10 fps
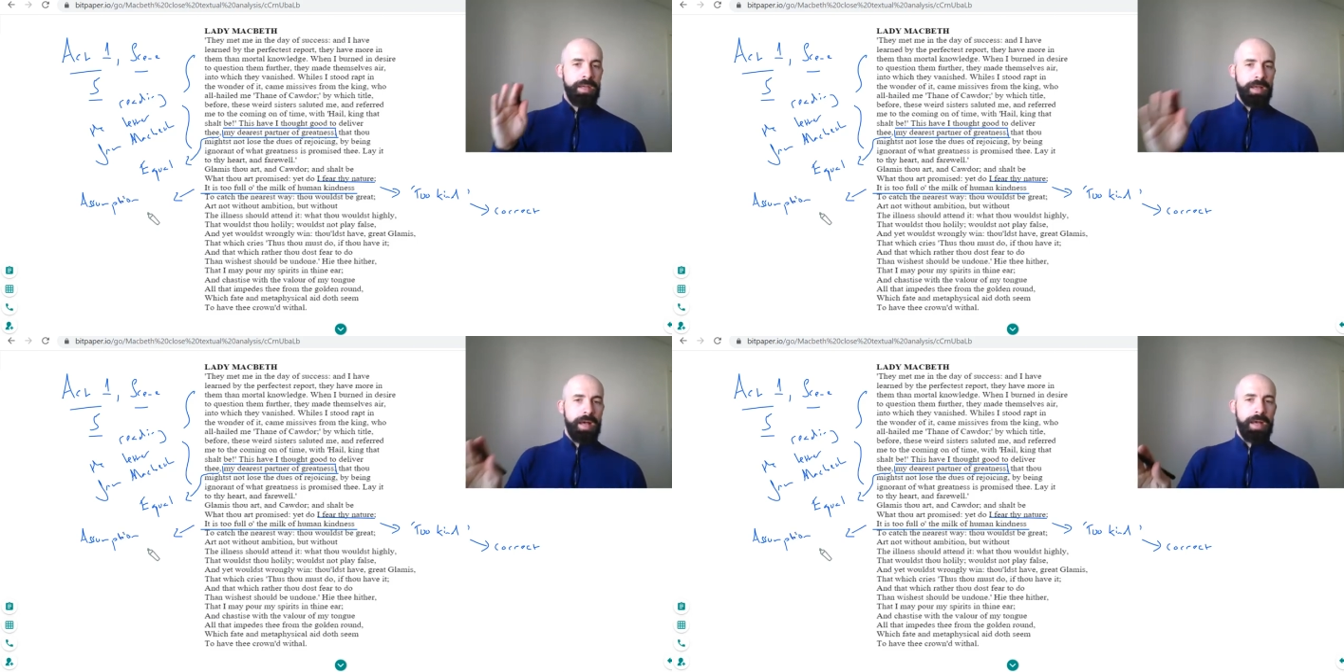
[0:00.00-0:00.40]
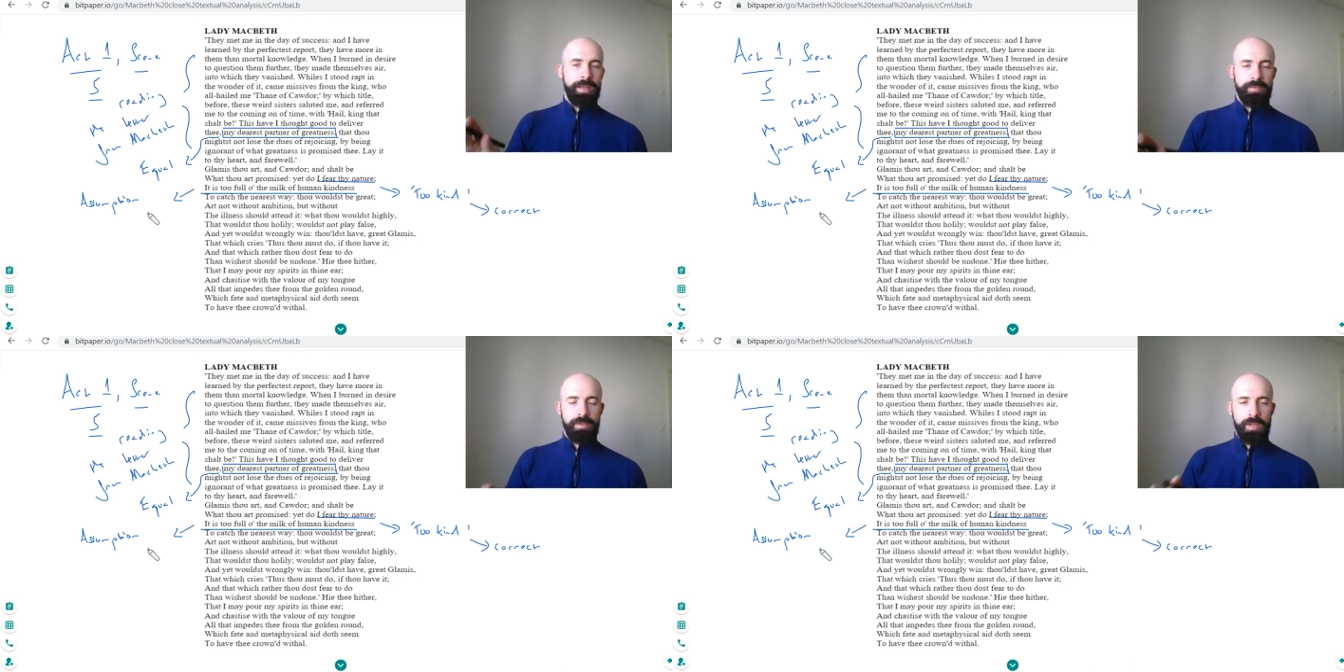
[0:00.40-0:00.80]

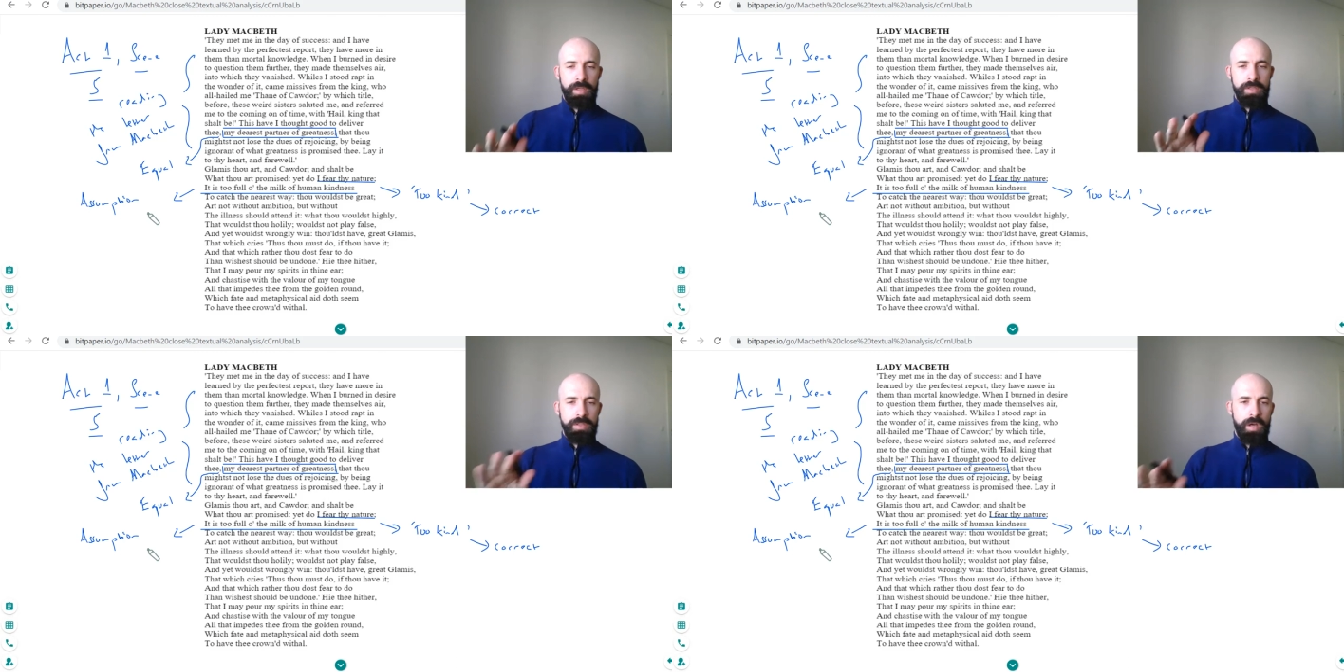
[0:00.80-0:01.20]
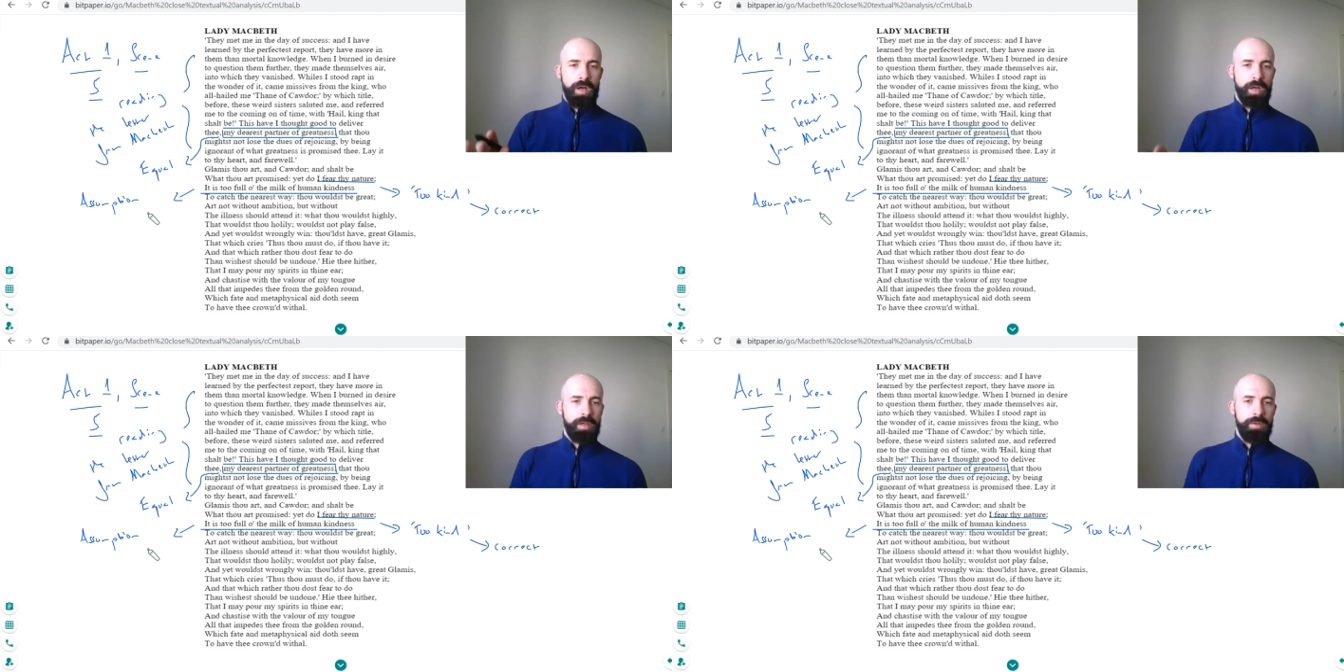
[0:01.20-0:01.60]
and
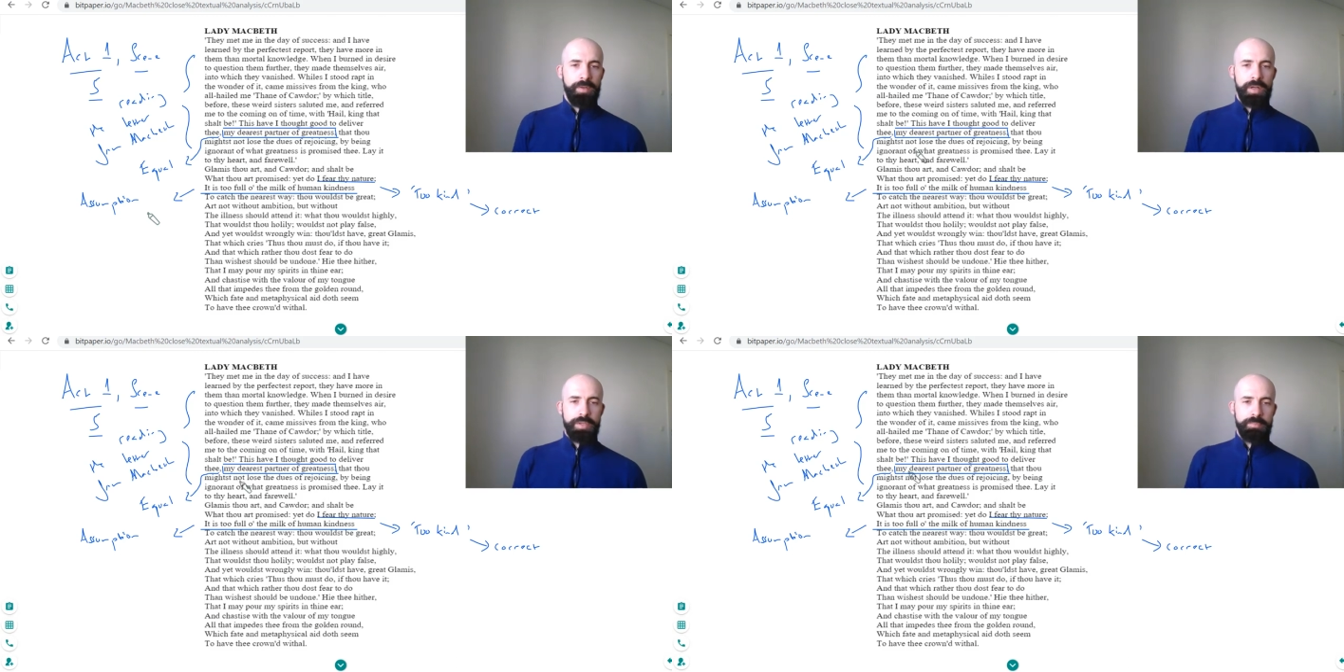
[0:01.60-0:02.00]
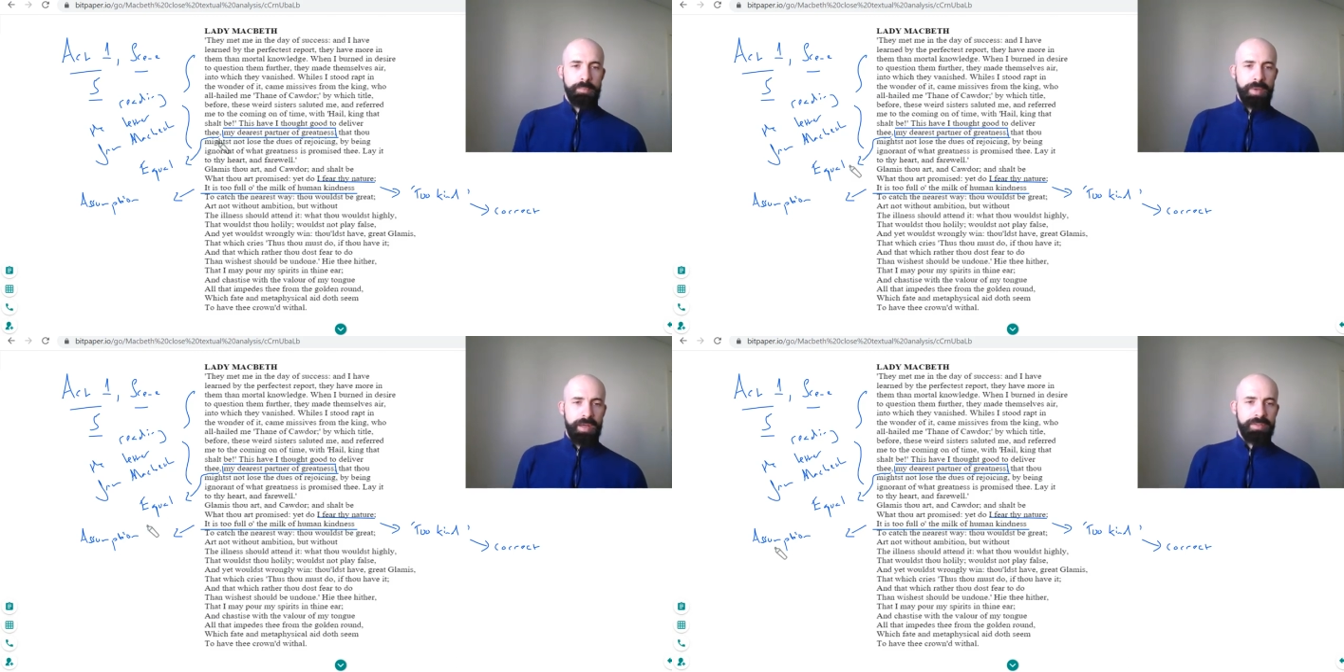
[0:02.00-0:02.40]
dark as
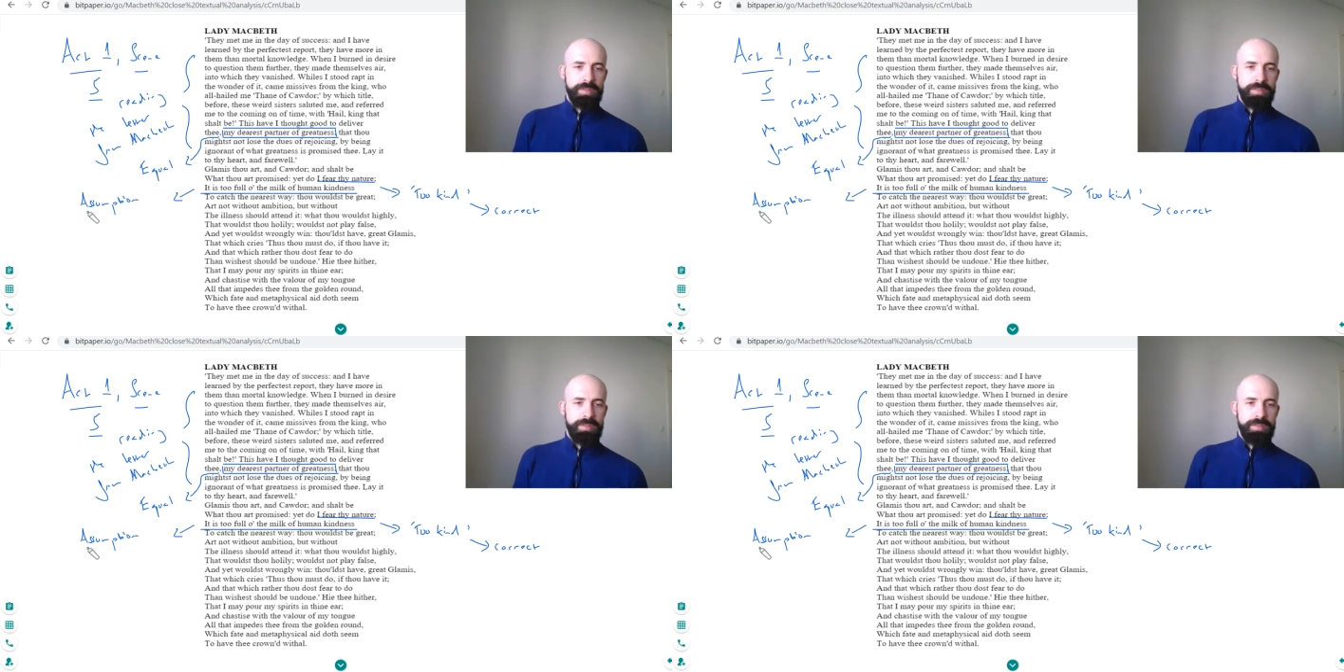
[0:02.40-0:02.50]
Macbeth's